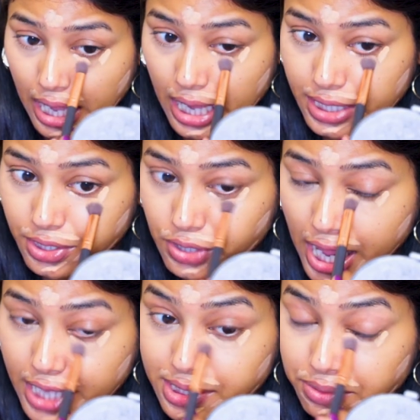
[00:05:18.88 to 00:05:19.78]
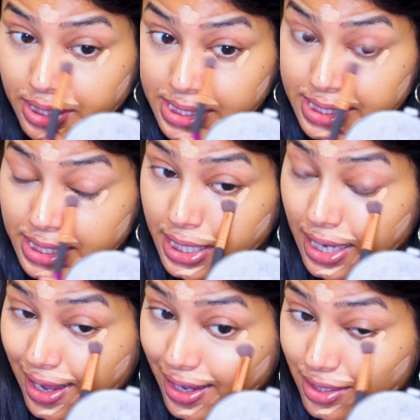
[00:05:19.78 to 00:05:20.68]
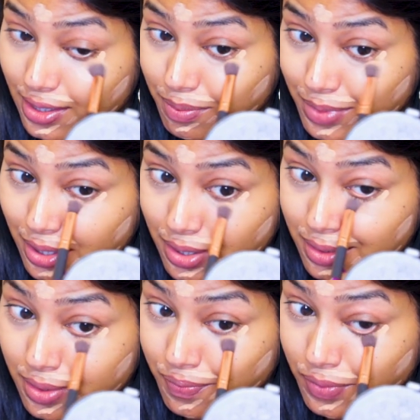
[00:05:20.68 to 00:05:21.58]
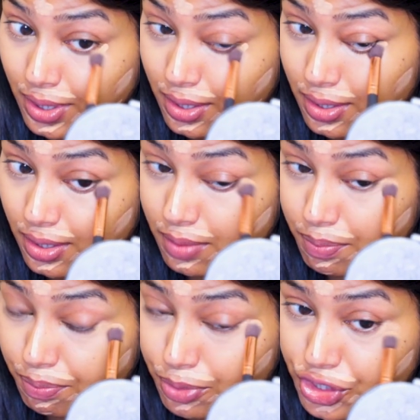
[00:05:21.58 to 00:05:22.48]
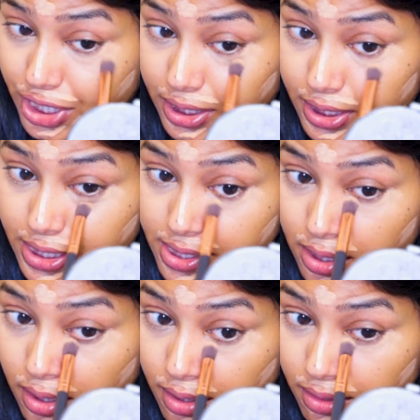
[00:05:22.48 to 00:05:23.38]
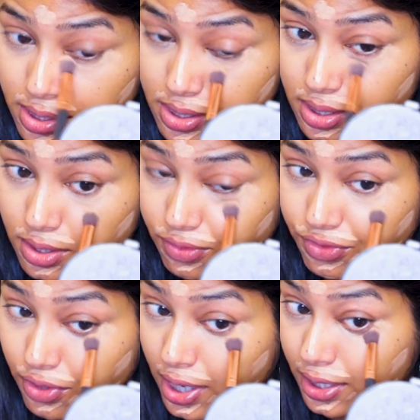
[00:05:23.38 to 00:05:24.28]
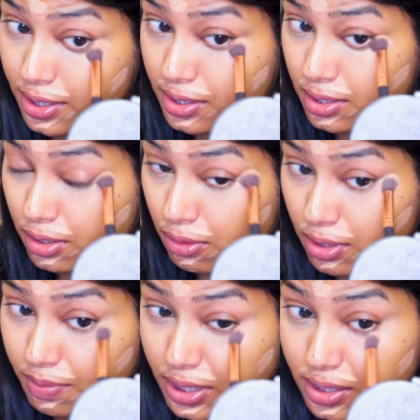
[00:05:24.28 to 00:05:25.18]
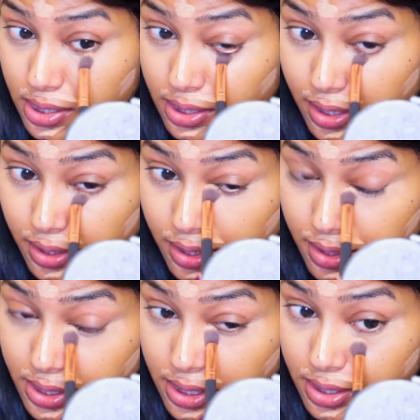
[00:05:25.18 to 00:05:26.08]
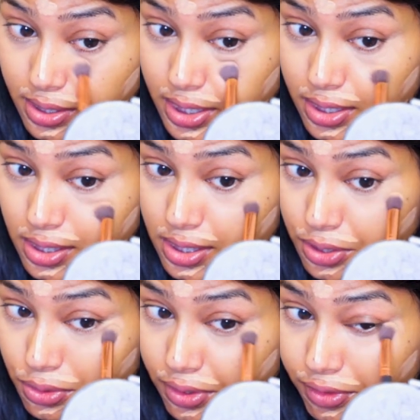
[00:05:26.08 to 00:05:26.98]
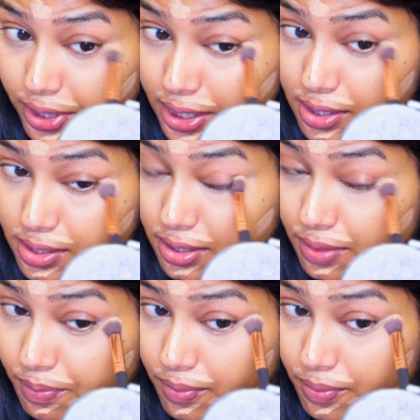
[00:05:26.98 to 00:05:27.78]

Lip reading: And as you can see, I am pushing the concealer instead of dragging it a lot, because then there is this tendency to crease.